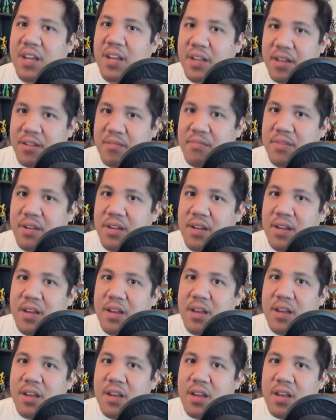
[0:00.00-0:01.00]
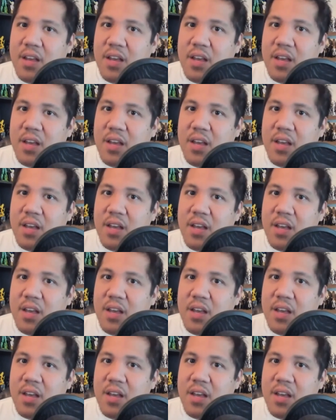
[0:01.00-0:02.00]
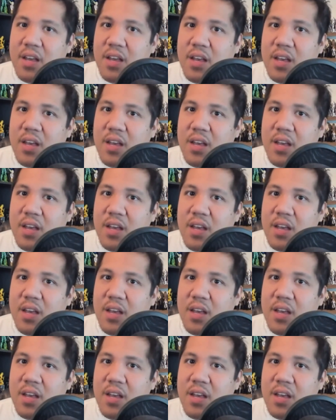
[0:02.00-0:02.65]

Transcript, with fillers: at him, and knowing that